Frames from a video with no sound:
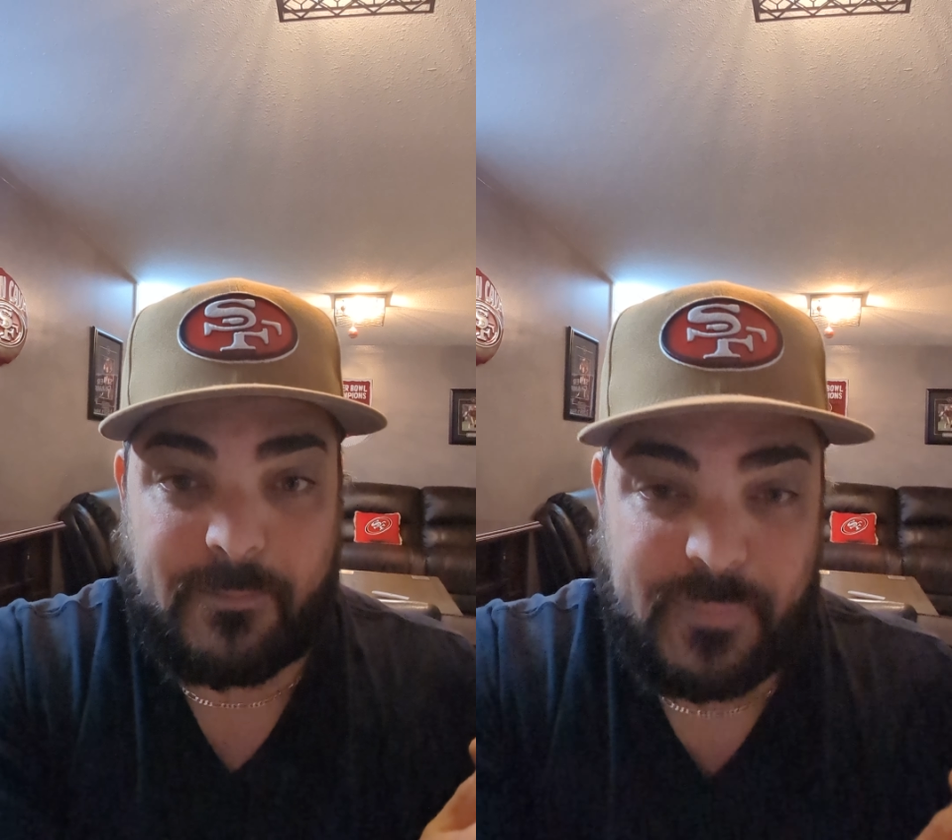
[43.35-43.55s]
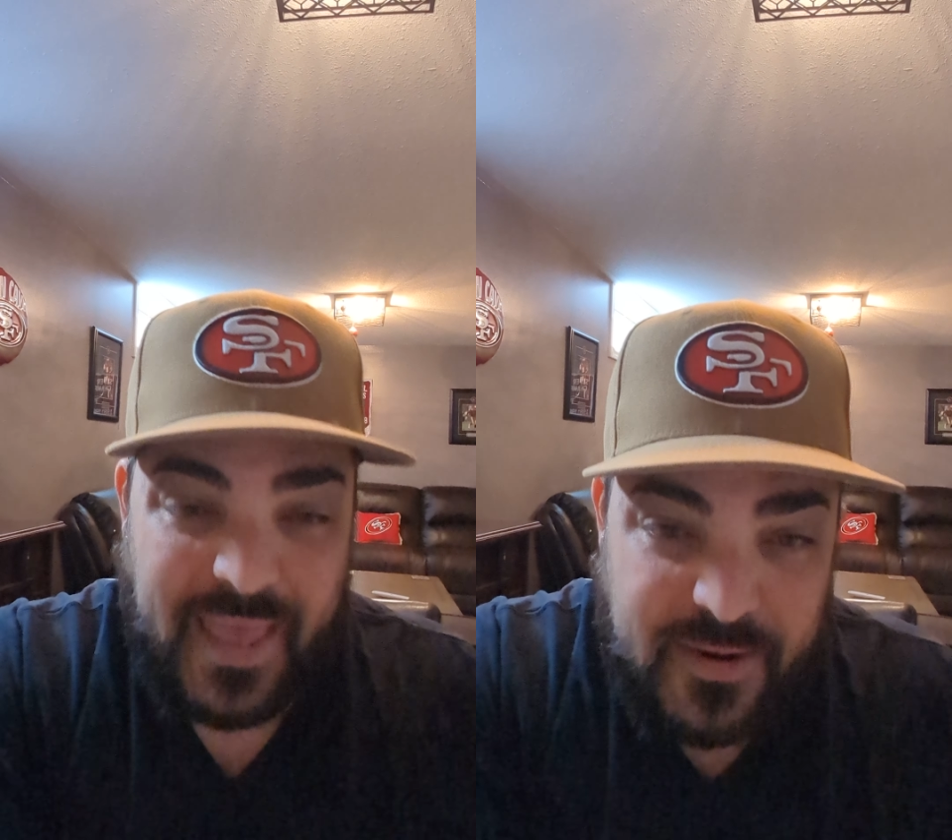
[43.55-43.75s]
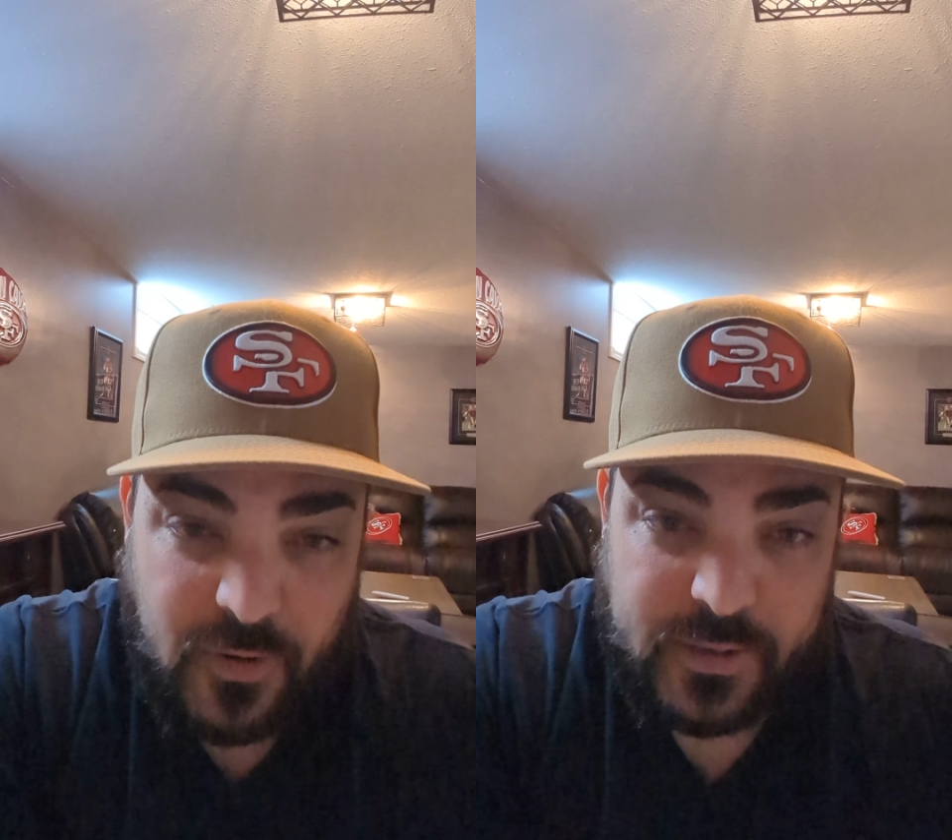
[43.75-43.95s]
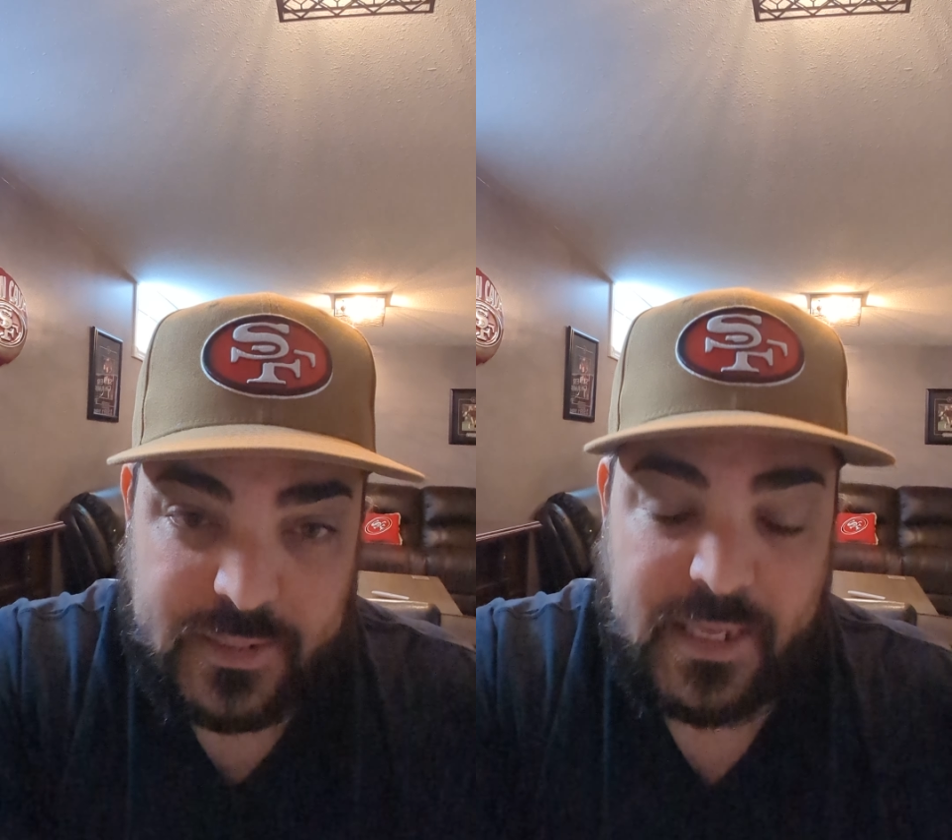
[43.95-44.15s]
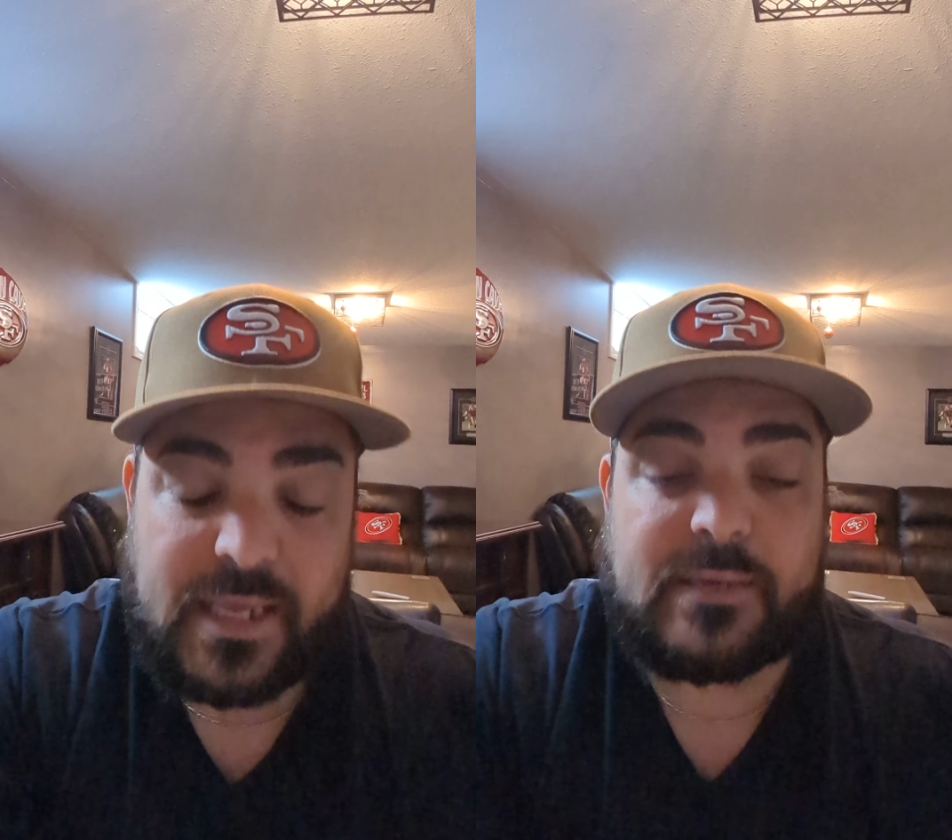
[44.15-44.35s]
bet on
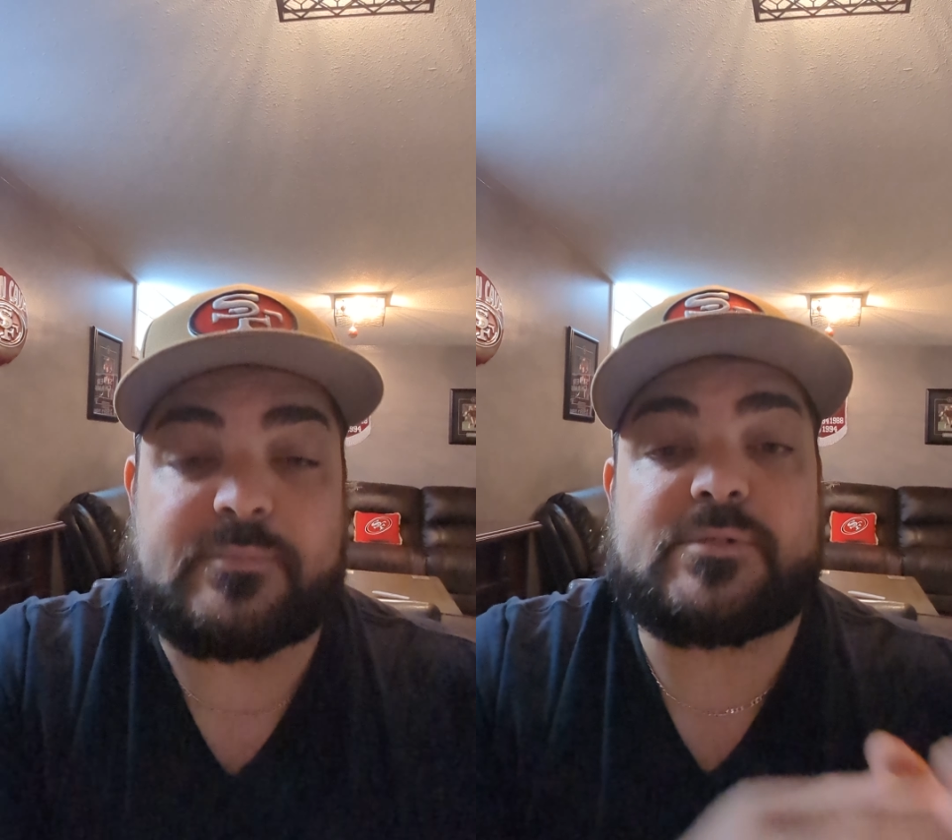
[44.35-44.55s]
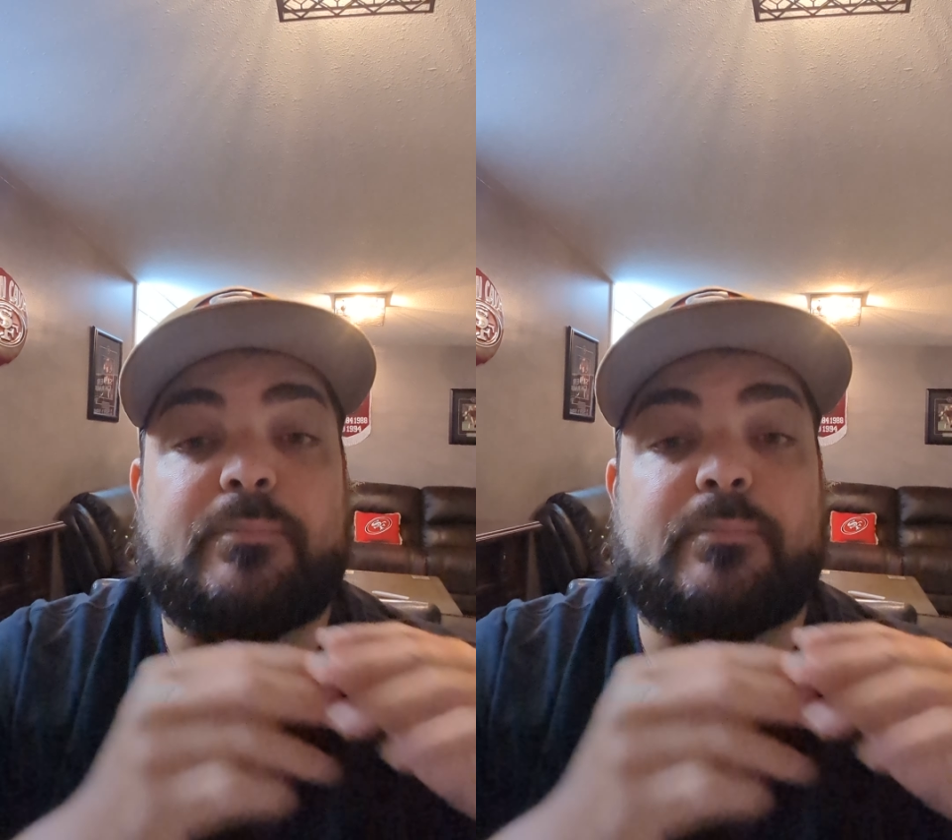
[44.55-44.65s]
games,